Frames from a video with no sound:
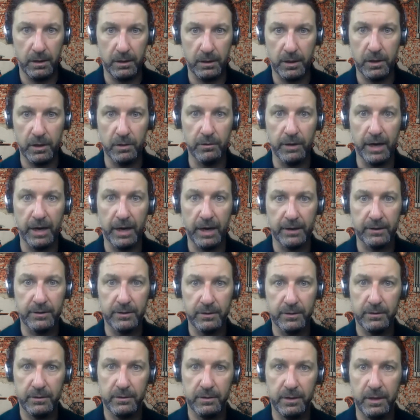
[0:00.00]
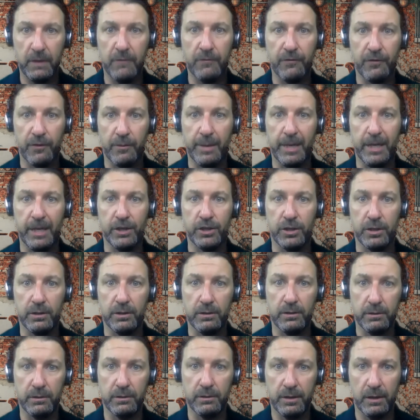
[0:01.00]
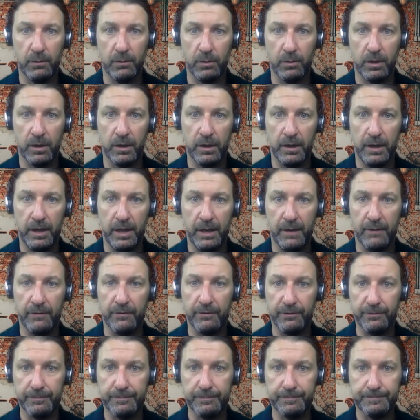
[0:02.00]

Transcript: correct information that we're going to have.